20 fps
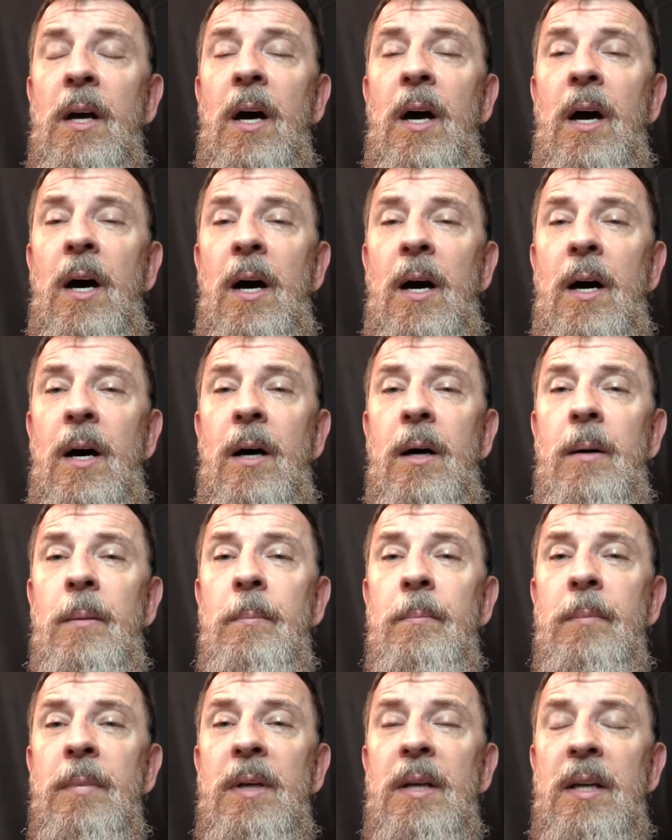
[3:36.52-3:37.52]

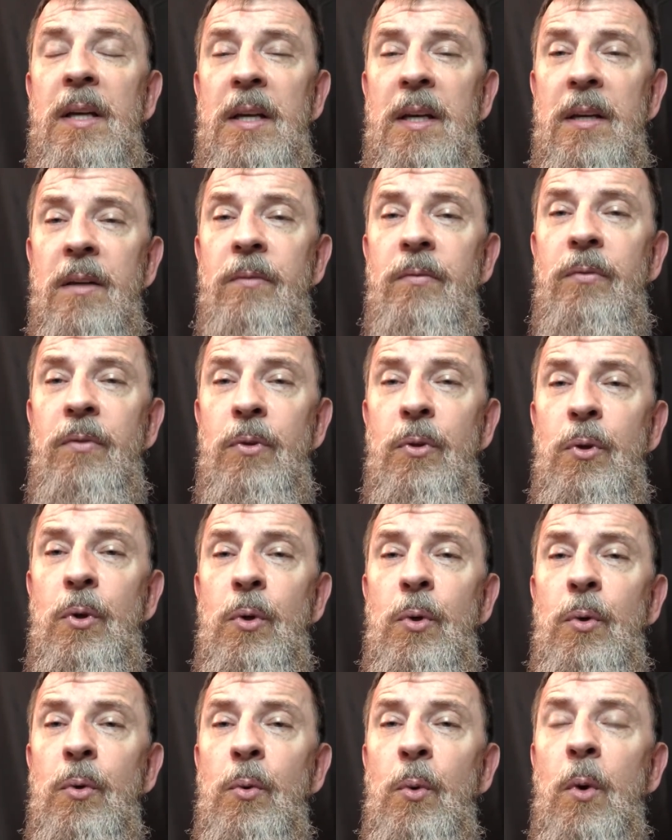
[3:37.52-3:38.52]
Um, if
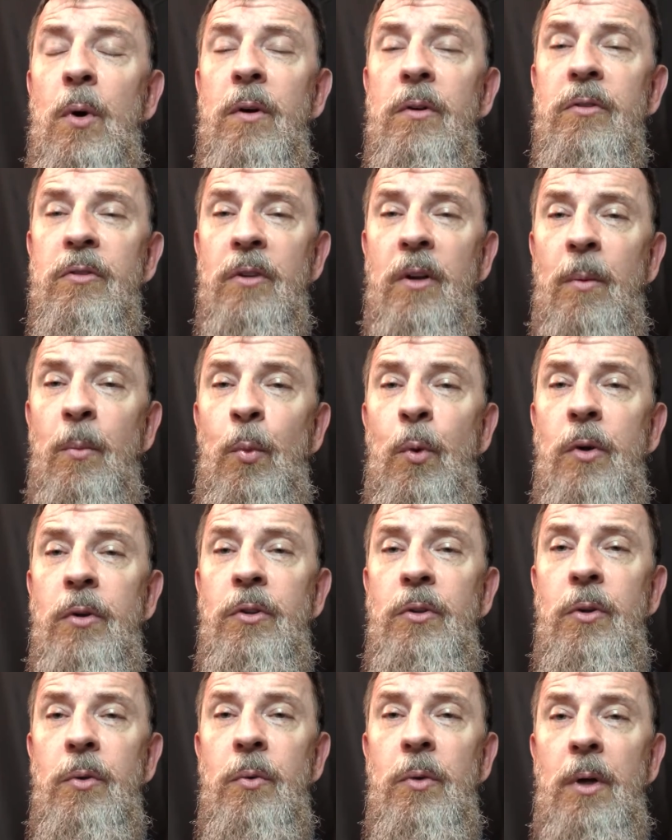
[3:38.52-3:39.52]
you or someone
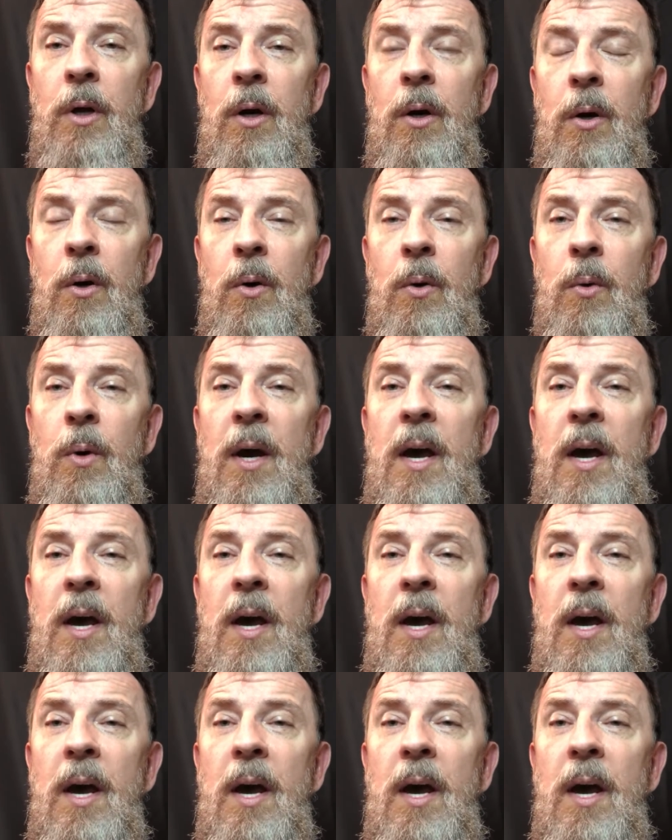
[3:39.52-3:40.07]
you know